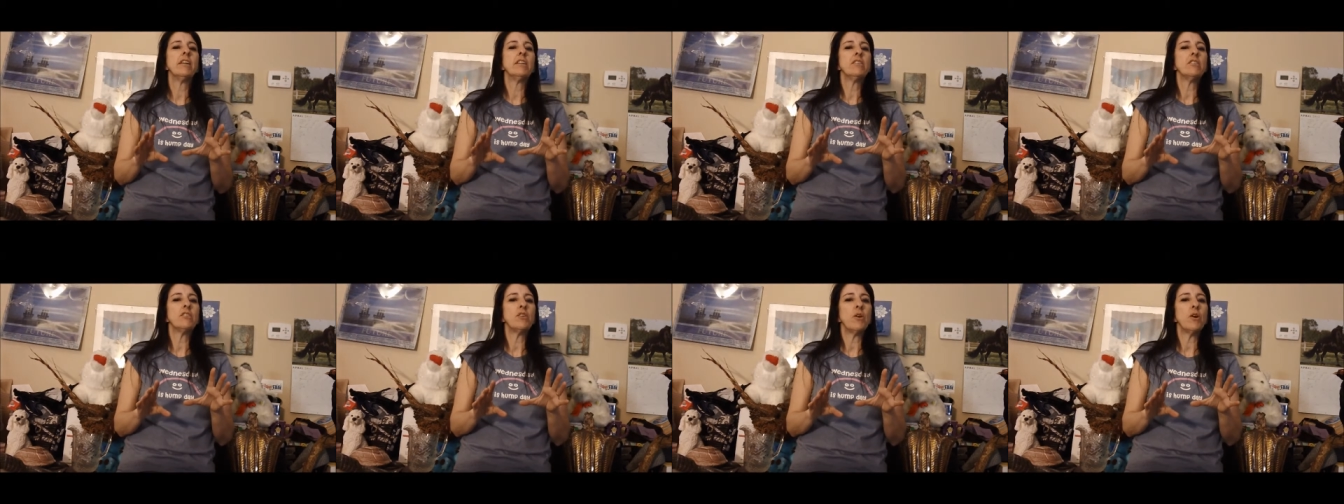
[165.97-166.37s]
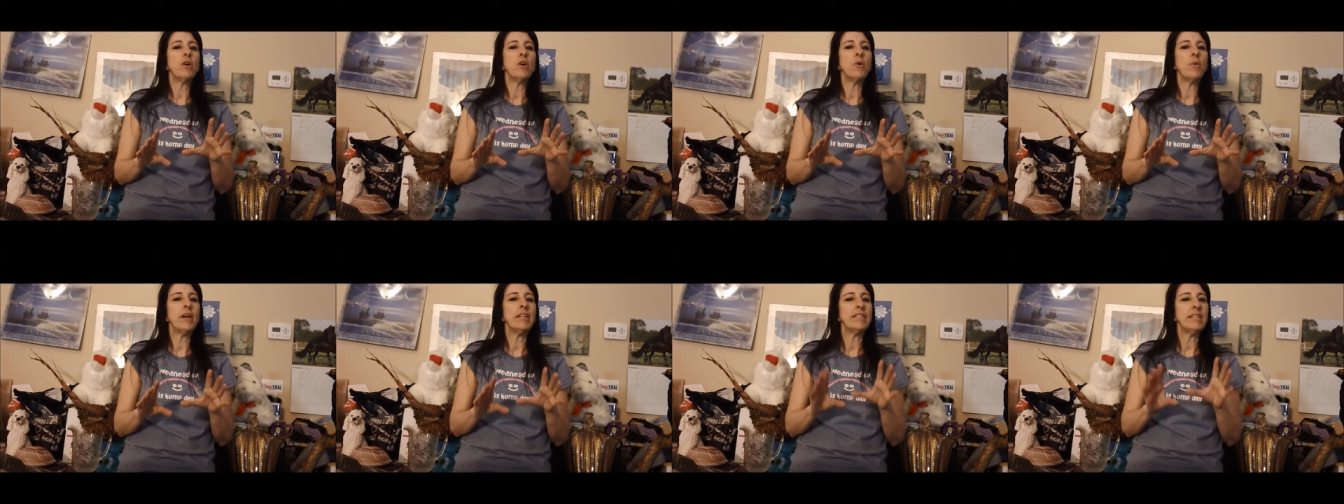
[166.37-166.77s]

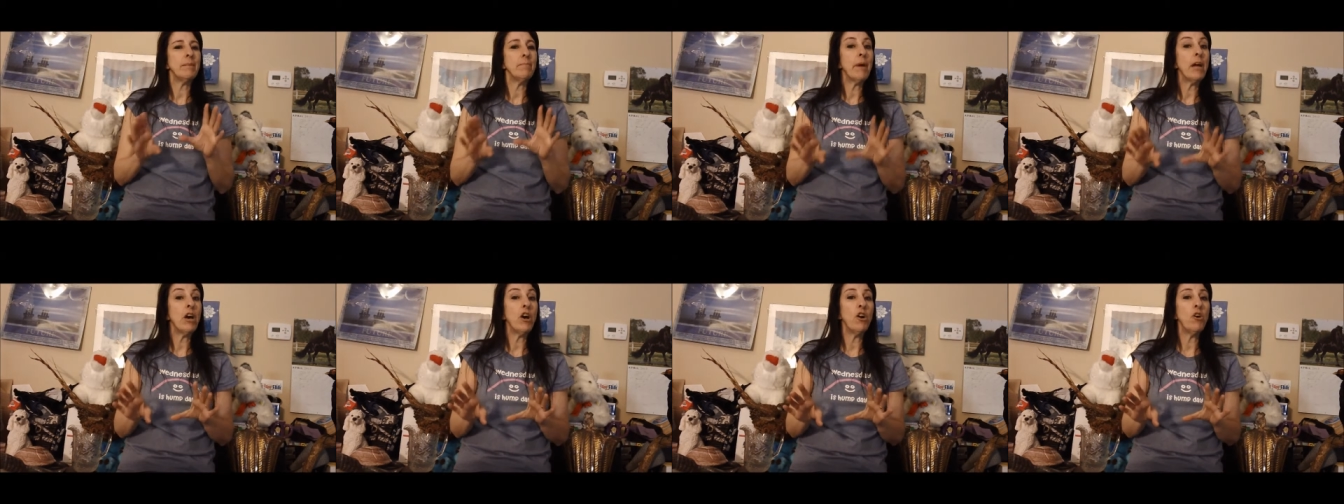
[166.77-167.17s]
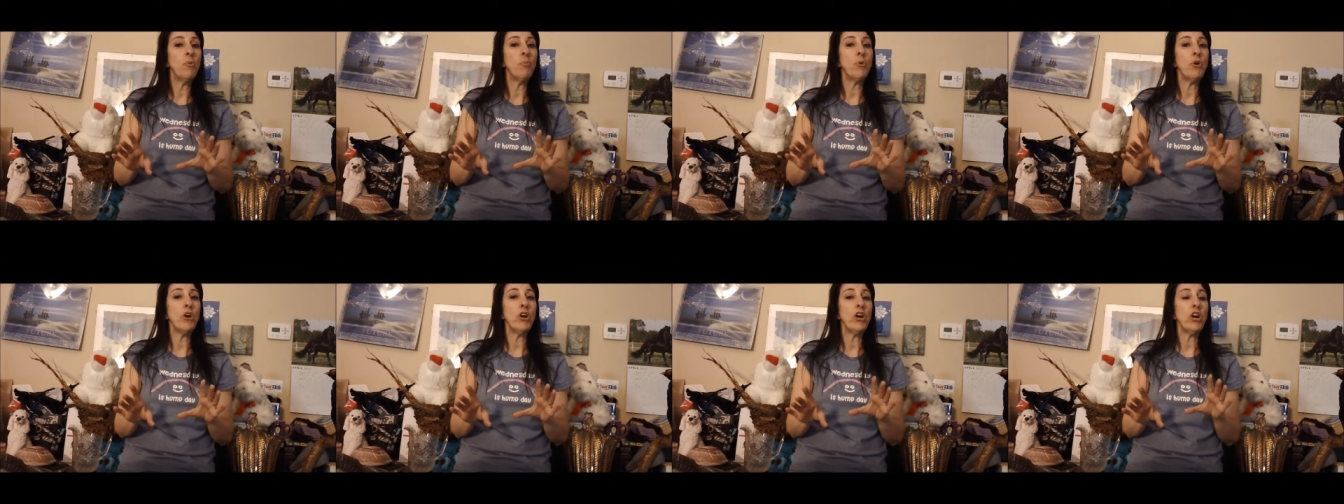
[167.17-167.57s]
So I did my
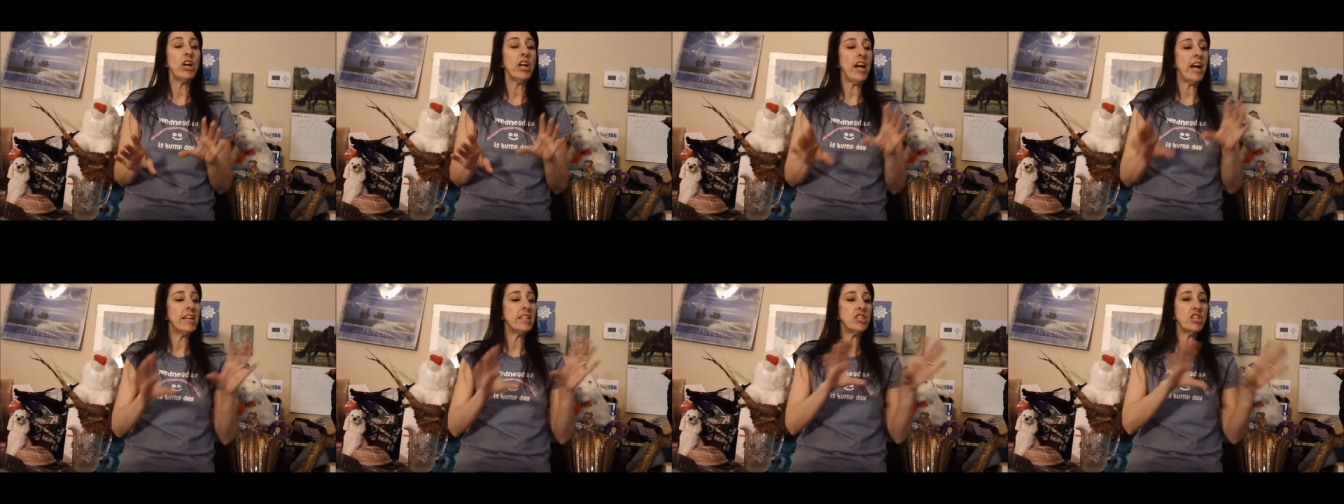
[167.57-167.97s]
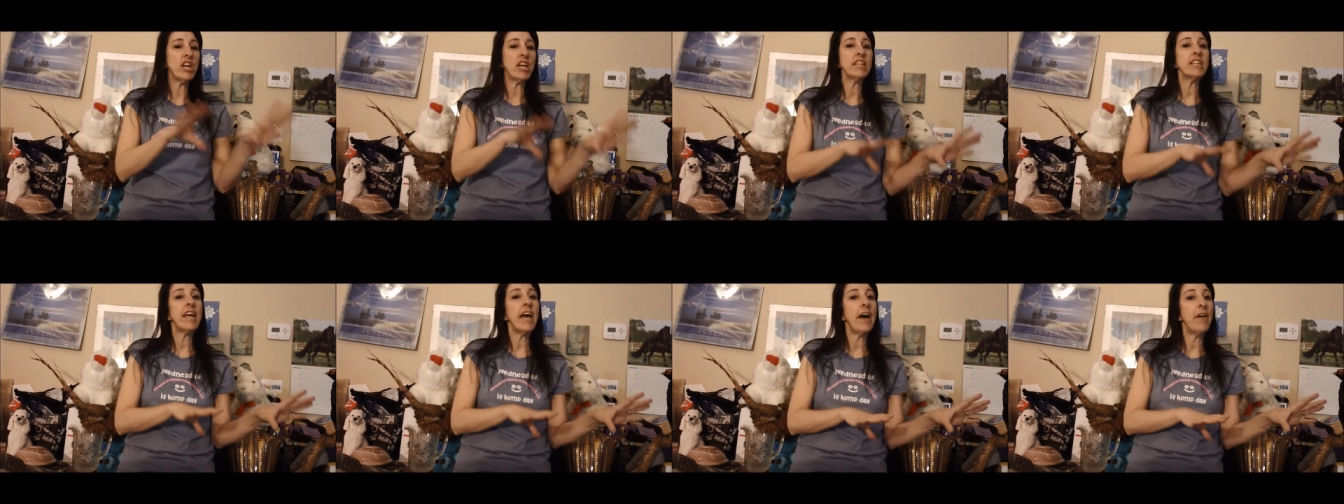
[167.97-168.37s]
homework, I
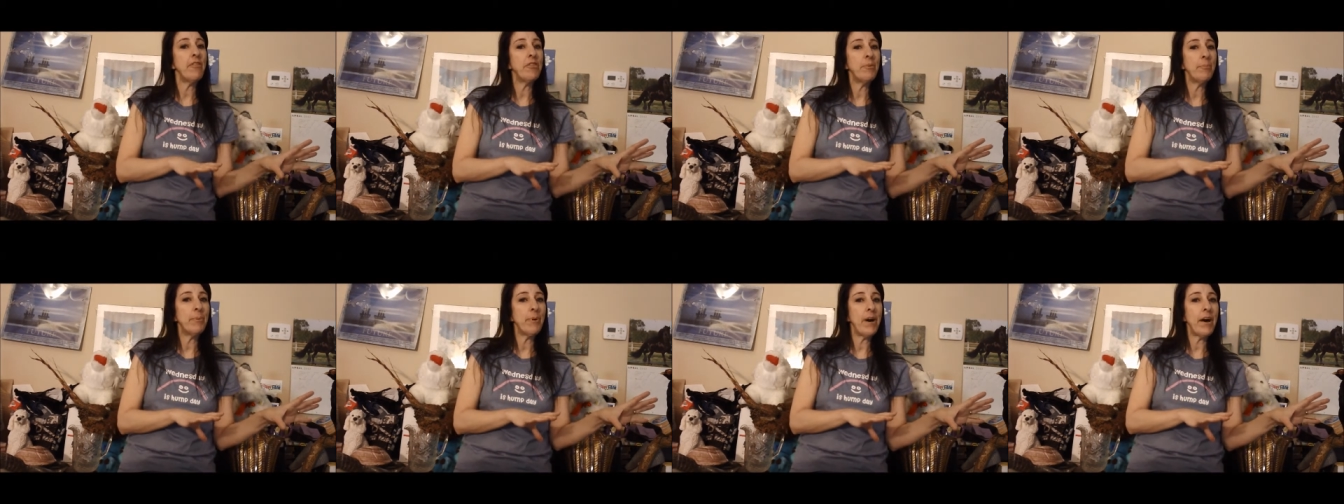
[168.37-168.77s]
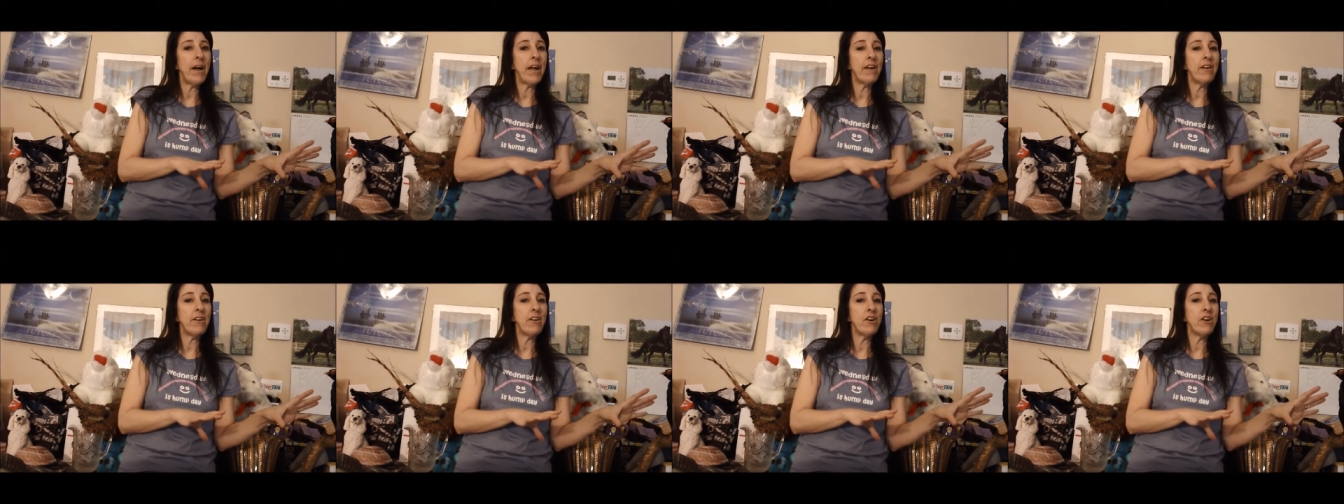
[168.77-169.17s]
checked out the
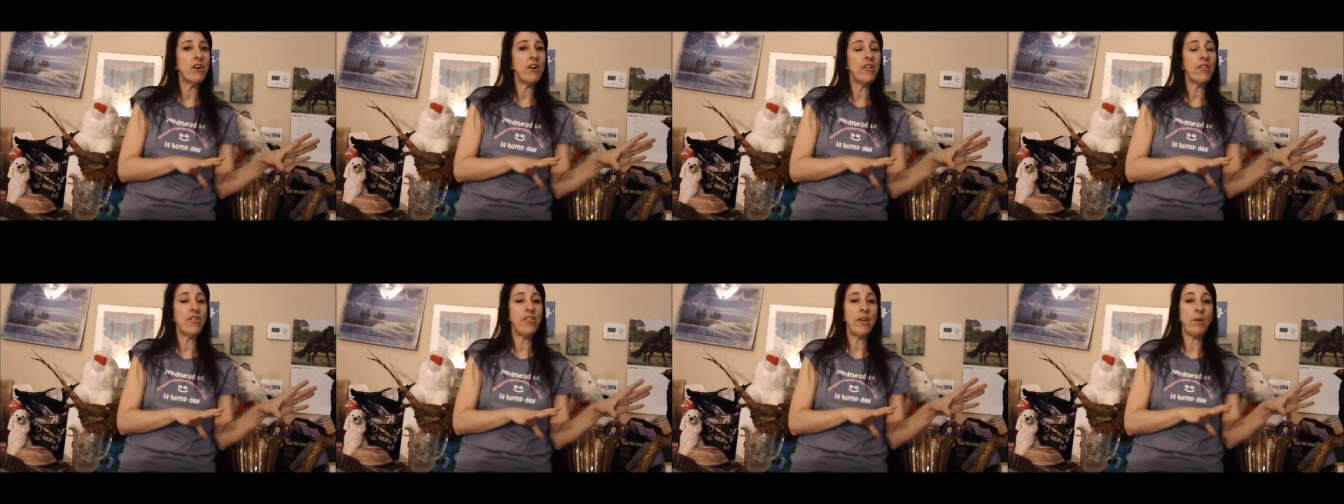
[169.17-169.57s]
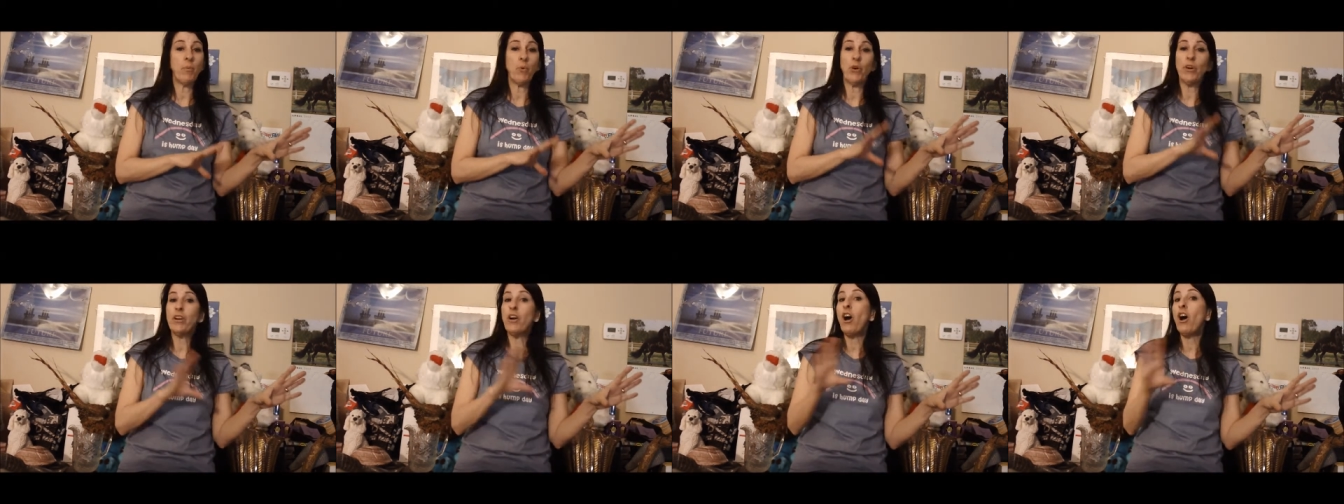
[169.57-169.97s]
buyer, they
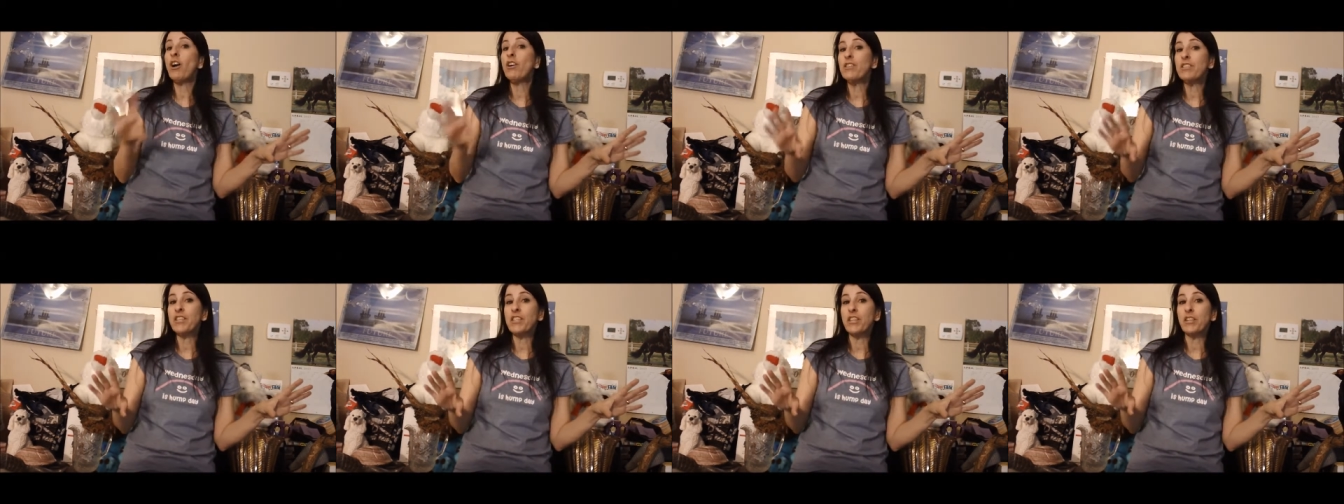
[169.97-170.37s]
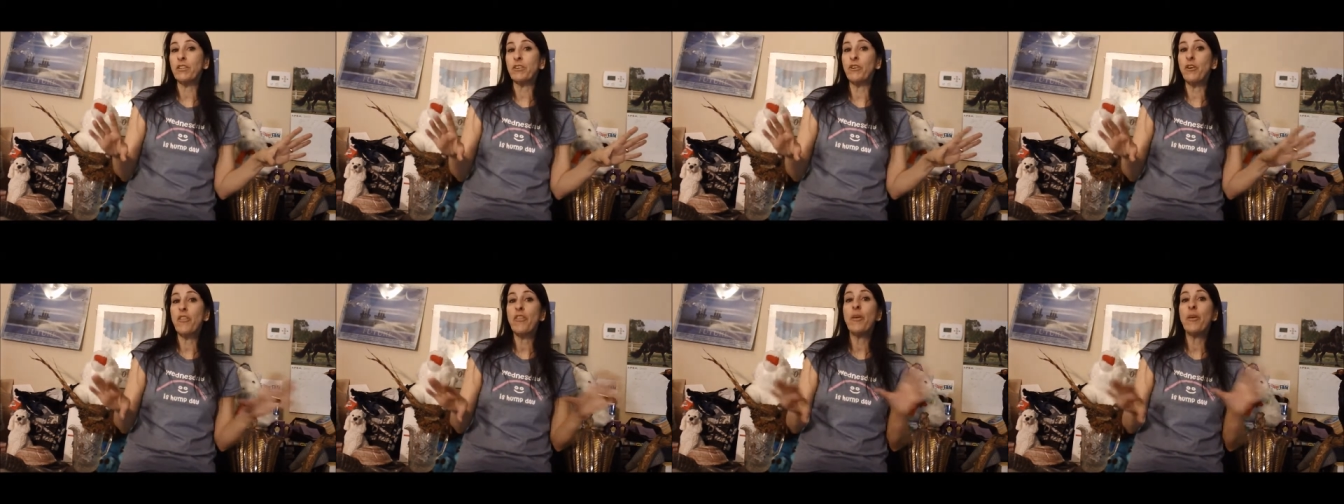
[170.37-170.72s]
were an art dealer.